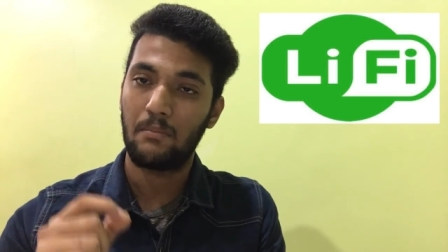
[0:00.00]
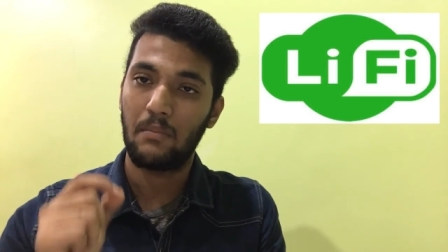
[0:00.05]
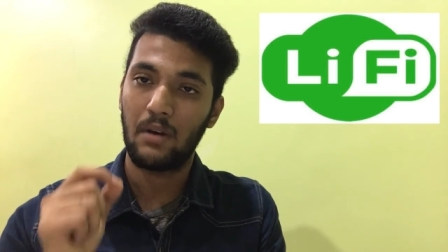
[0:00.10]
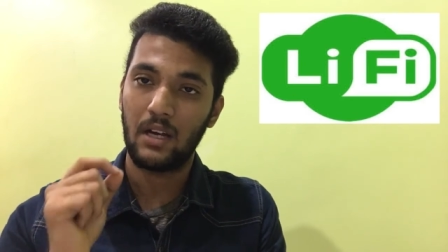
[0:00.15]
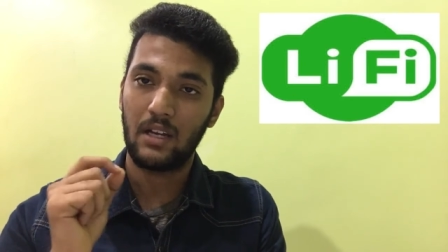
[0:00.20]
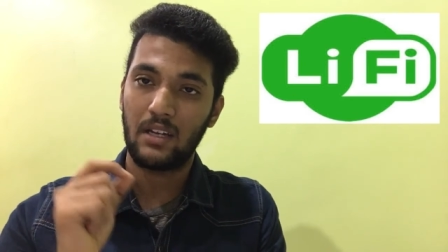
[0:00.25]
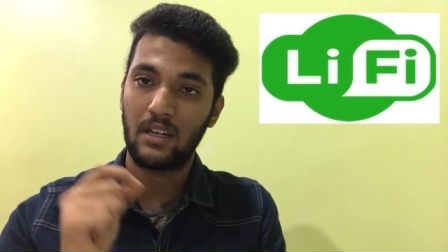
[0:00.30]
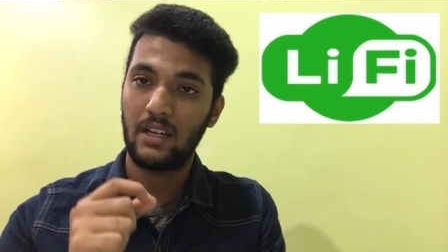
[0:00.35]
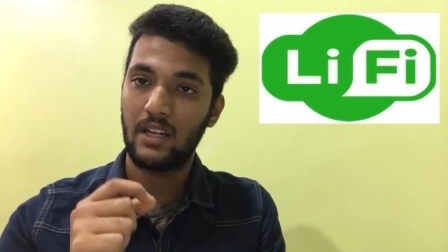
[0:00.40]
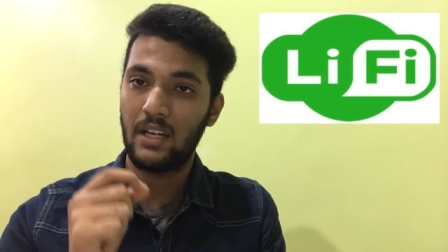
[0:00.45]

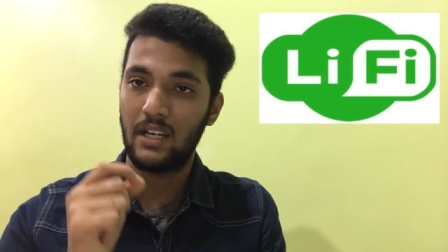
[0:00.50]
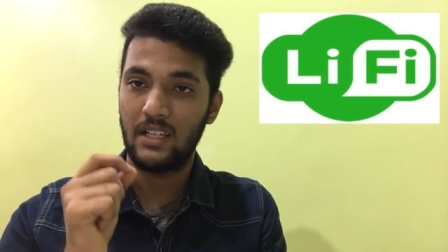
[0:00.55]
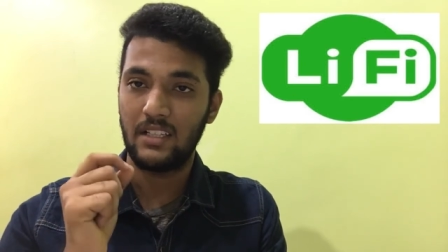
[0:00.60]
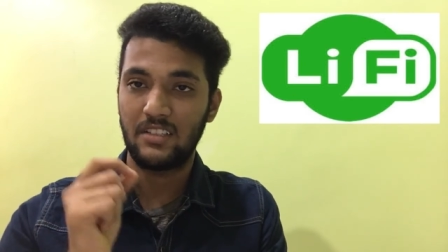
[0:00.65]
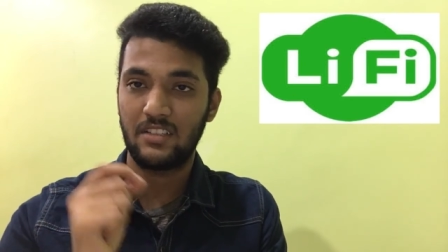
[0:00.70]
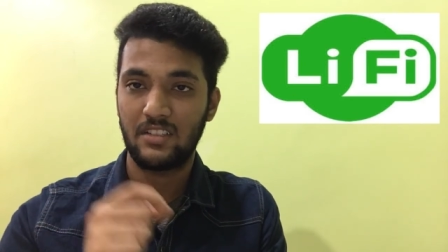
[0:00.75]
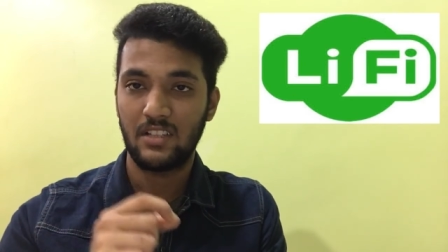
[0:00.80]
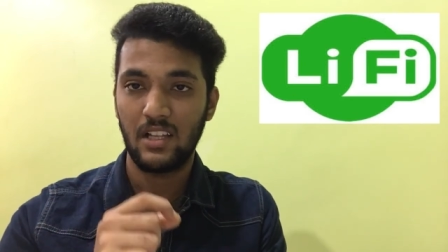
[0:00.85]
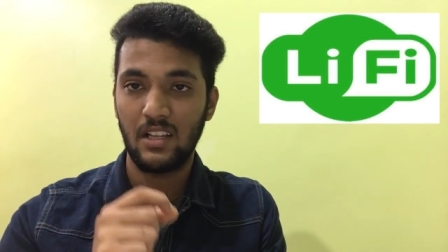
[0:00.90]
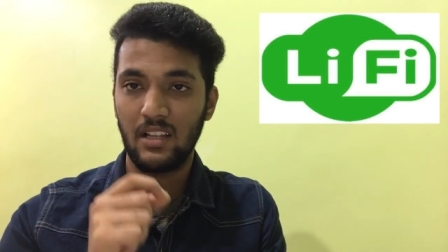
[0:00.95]
but it is
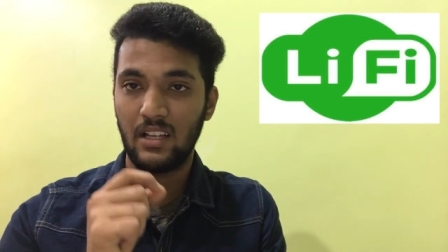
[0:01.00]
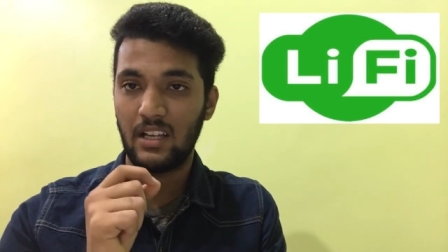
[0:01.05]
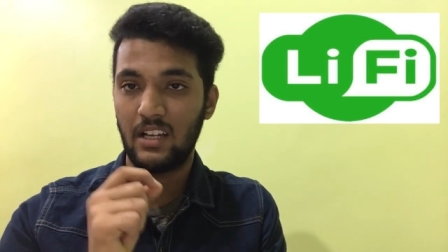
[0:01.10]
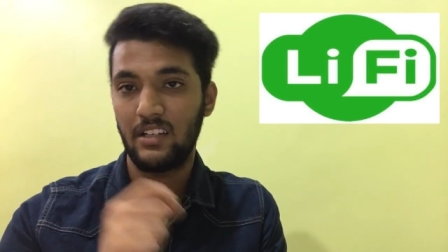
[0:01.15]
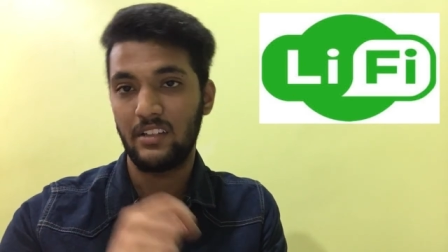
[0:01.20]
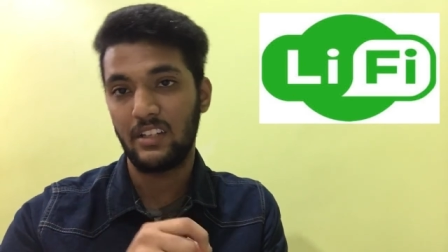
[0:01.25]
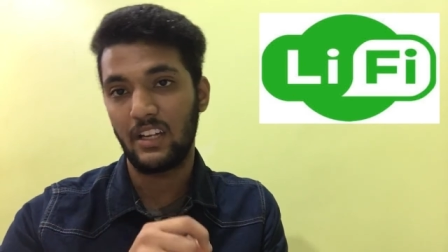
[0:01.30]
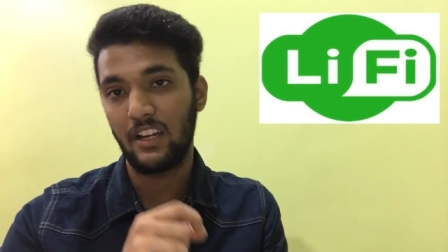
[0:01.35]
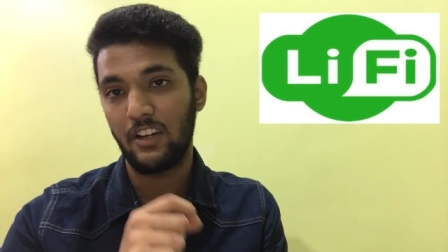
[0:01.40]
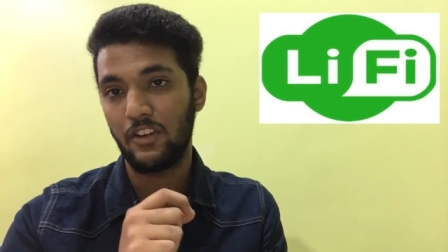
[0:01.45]
still
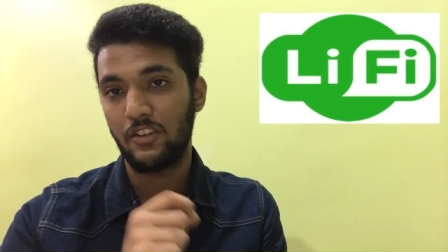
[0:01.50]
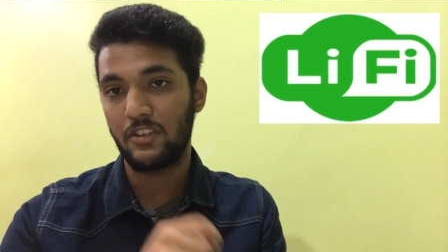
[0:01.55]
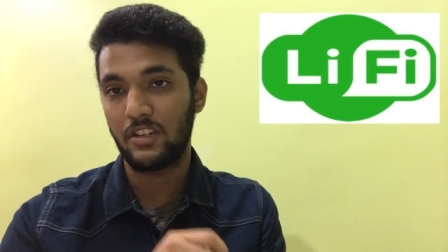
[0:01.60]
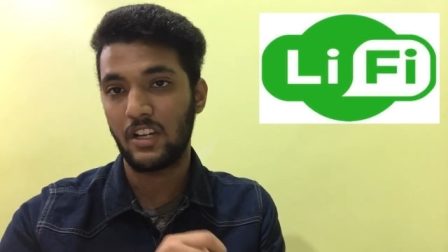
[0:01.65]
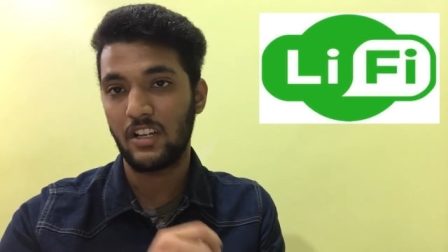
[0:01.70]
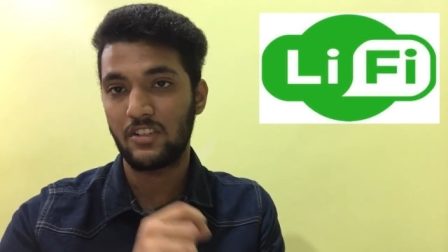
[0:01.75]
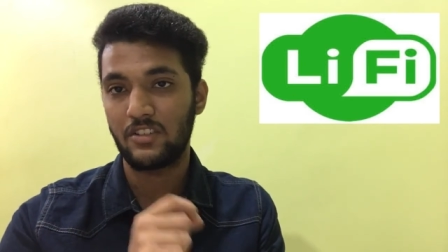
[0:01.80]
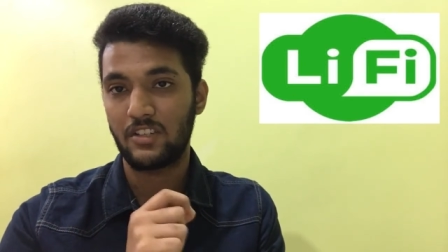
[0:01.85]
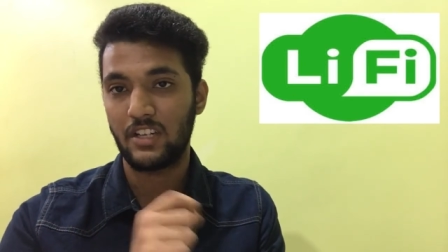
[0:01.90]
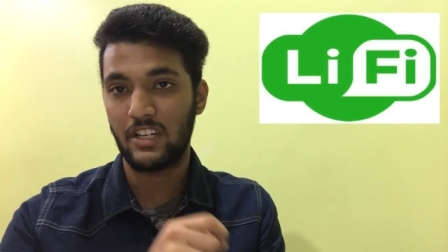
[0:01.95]
in the
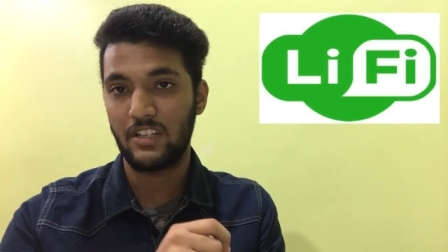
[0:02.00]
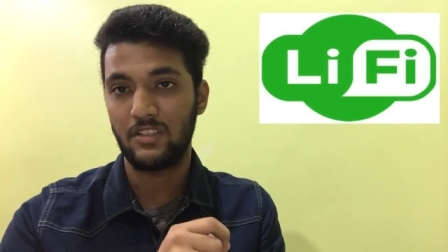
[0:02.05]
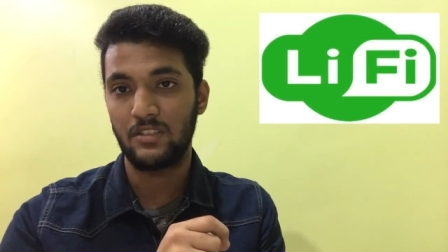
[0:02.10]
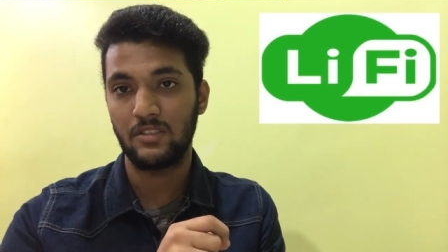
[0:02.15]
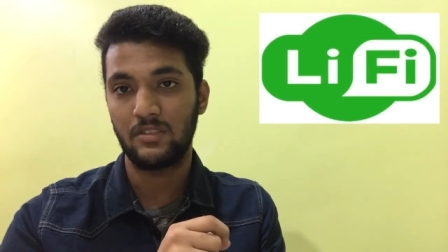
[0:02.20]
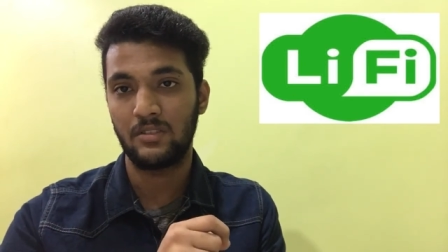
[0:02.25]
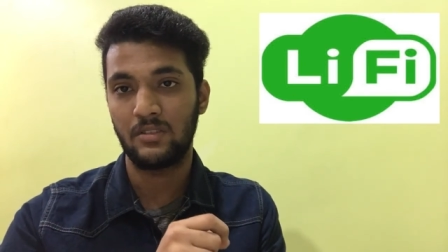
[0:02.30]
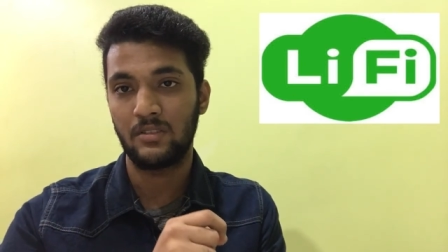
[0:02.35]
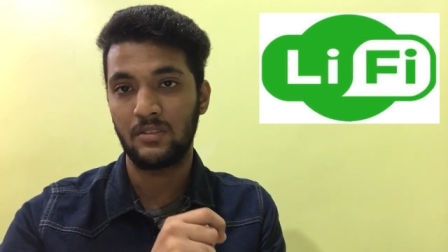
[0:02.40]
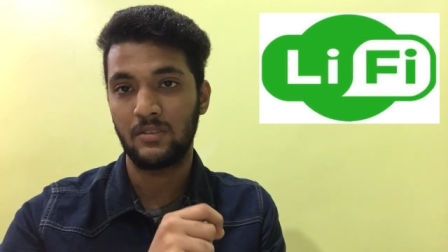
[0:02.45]
initial
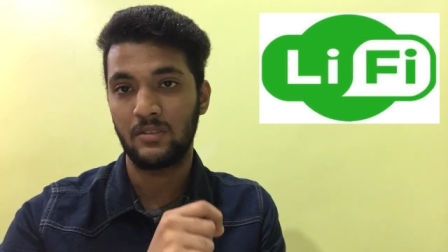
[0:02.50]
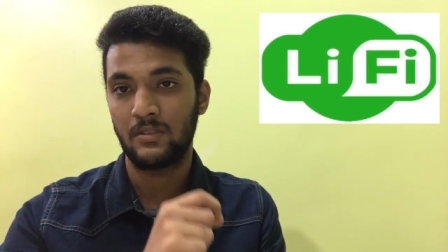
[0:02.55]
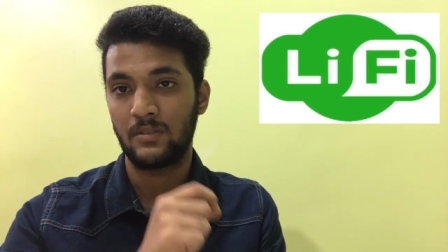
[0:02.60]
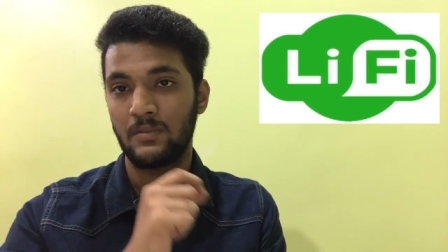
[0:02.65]
stages.